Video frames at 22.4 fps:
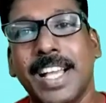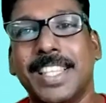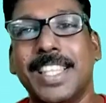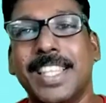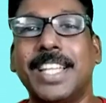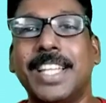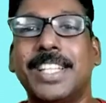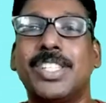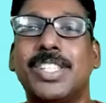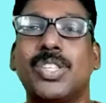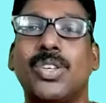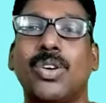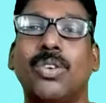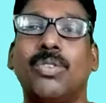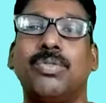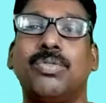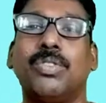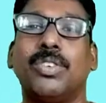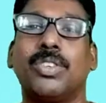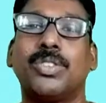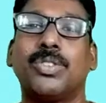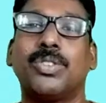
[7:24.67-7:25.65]
That is
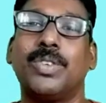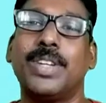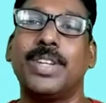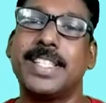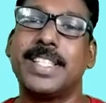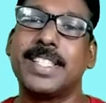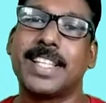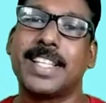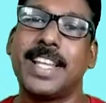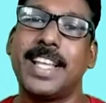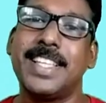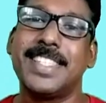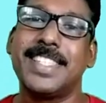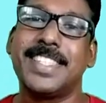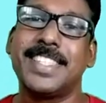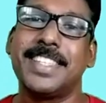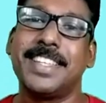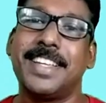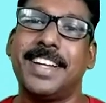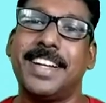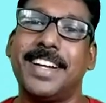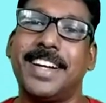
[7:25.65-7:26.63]
all for today's
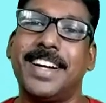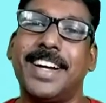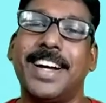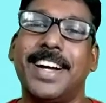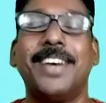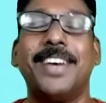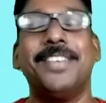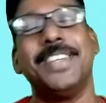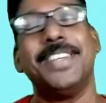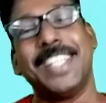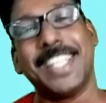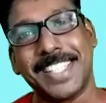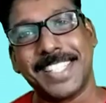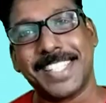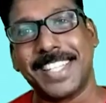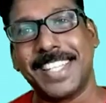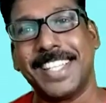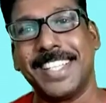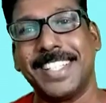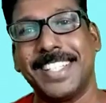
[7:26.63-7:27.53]
class. Have a nice day.